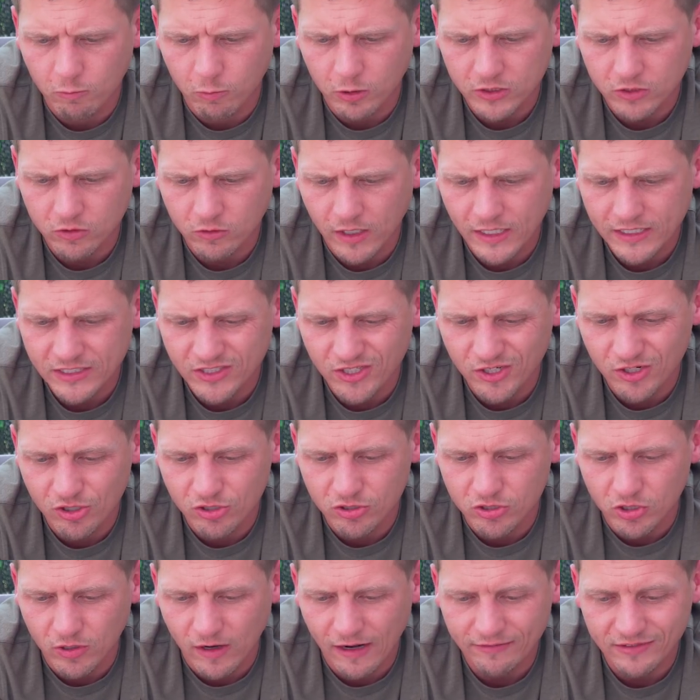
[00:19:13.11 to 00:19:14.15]
What do I
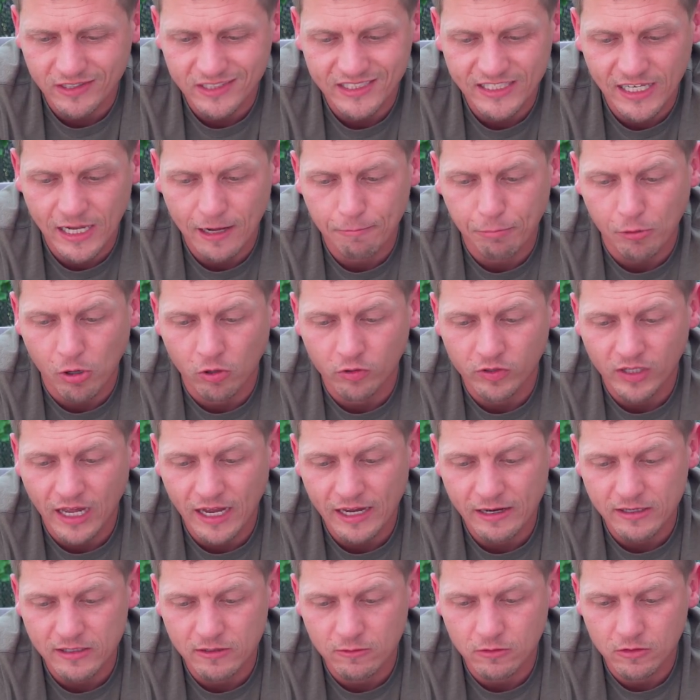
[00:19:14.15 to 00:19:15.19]
do? Do I have to stay up all
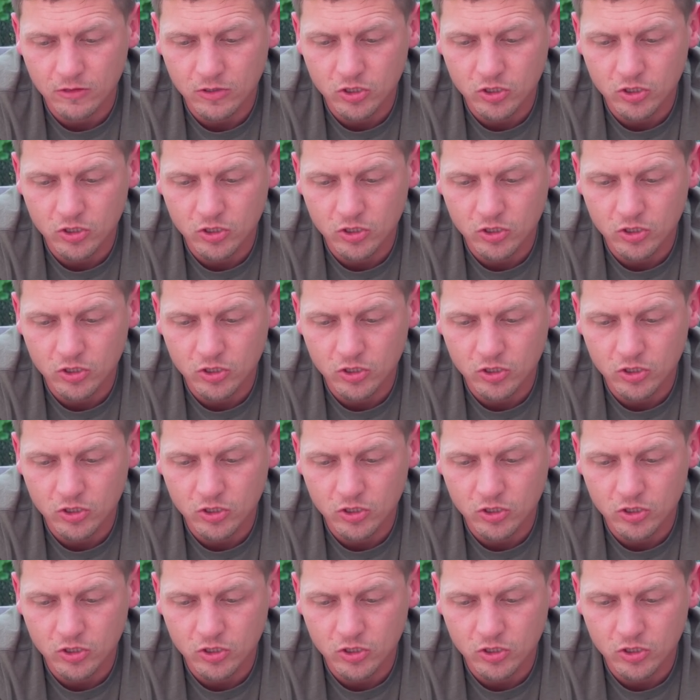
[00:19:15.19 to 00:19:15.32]
night